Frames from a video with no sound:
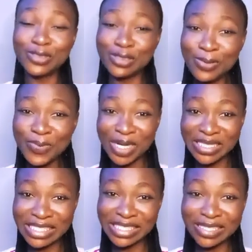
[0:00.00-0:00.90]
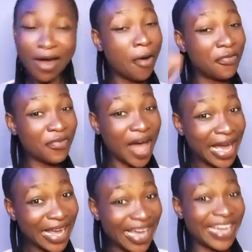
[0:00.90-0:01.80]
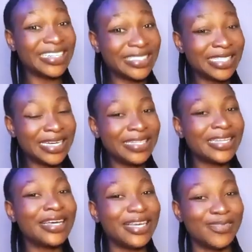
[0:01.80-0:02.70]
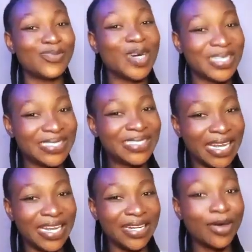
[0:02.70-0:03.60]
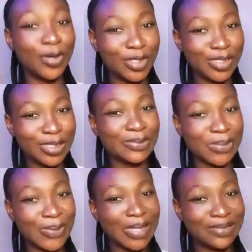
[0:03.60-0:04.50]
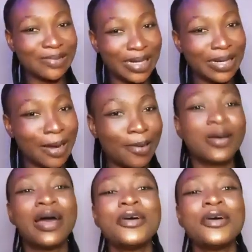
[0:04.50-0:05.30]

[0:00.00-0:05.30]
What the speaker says: too much of editing, is what is selling on YouTube space right now.